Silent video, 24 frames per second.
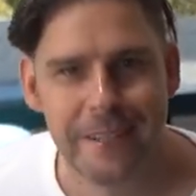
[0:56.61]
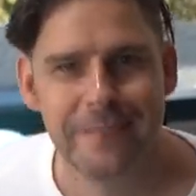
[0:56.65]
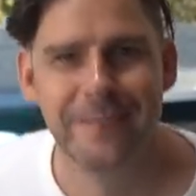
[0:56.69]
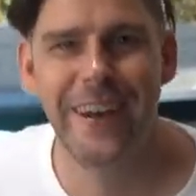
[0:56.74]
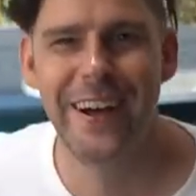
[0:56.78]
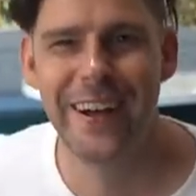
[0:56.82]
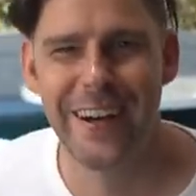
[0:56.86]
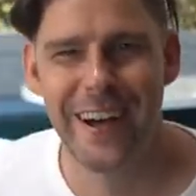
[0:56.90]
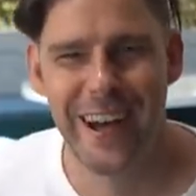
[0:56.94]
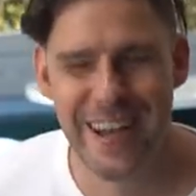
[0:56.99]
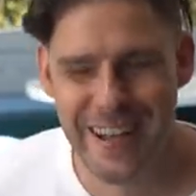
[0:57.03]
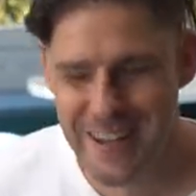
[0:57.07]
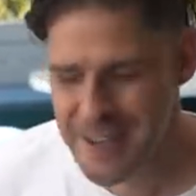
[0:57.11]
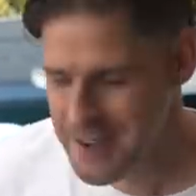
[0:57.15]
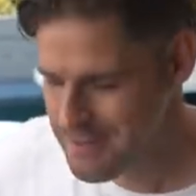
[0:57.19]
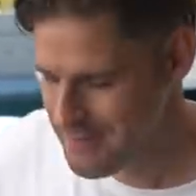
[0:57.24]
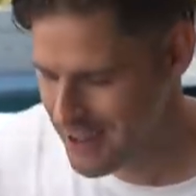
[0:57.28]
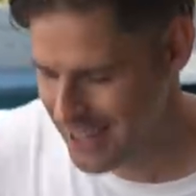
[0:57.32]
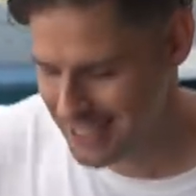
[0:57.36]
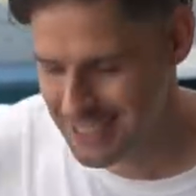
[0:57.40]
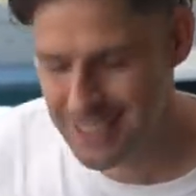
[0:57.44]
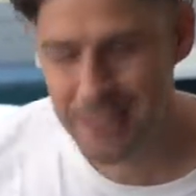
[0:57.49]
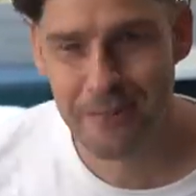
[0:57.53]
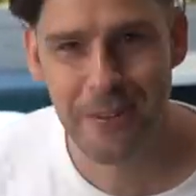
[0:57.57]
But
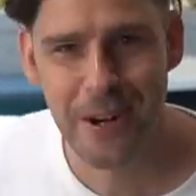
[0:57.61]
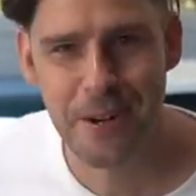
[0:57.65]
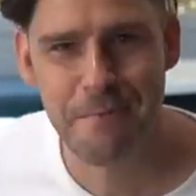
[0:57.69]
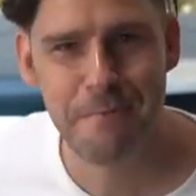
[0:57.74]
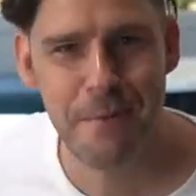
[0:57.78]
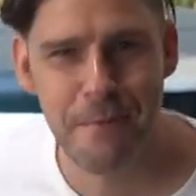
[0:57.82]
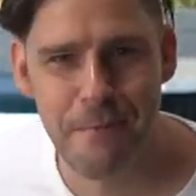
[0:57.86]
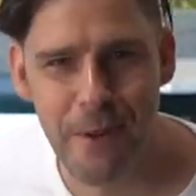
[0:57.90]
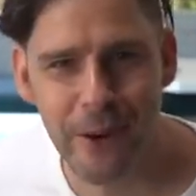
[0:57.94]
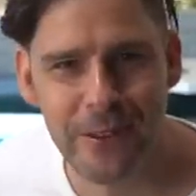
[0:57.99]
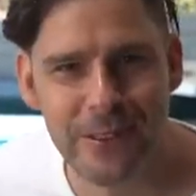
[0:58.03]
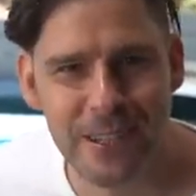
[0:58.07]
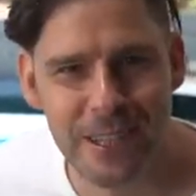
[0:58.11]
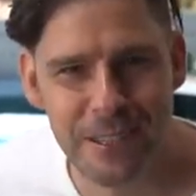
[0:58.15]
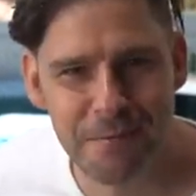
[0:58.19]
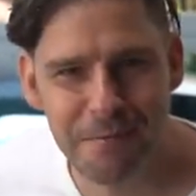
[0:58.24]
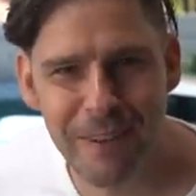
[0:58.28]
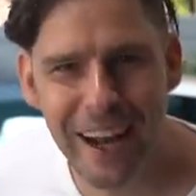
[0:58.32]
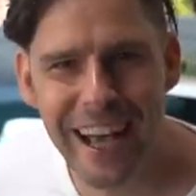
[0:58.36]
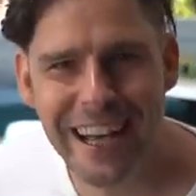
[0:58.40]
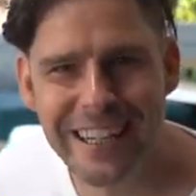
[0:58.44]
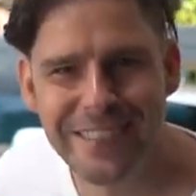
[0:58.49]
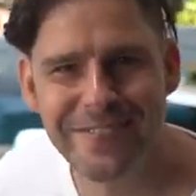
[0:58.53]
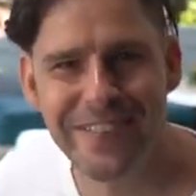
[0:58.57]
I still want to promote this
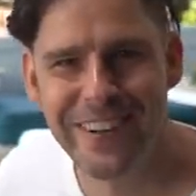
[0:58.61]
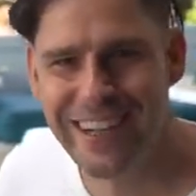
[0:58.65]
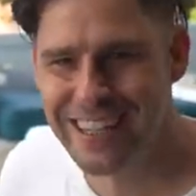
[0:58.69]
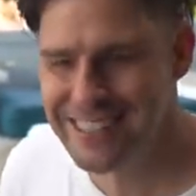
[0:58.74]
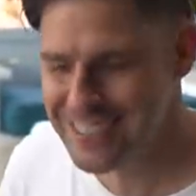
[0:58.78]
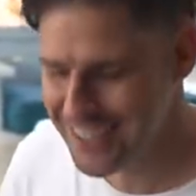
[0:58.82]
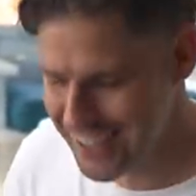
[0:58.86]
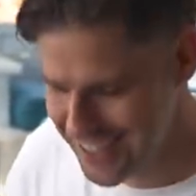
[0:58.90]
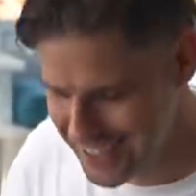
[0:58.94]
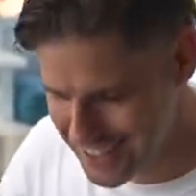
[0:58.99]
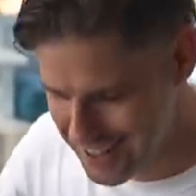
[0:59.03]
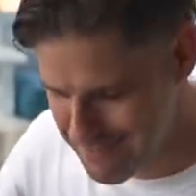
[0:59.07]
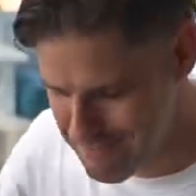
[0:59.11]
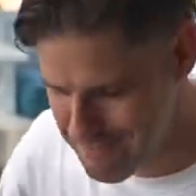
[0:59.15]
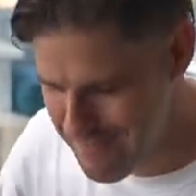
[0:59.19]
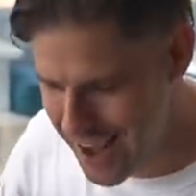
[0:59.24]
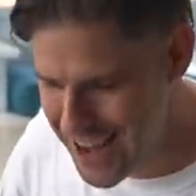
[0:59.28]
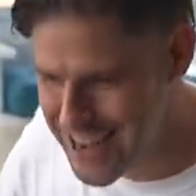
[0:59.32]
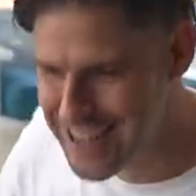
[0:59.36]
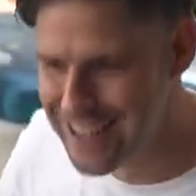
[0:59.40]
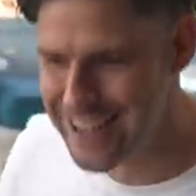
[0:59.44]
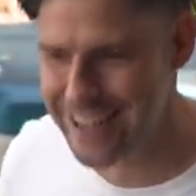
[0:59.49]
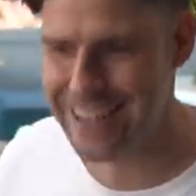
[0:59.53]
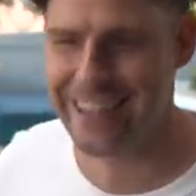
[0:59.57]
place because it is
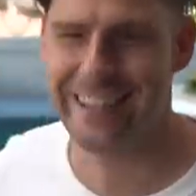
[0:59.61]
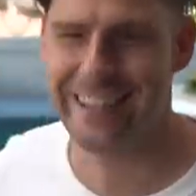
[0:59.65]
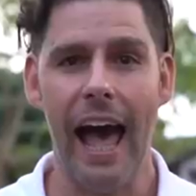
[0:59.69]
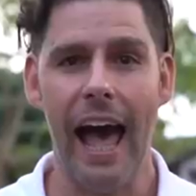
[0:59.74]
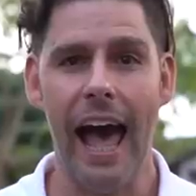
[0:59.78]
amazing.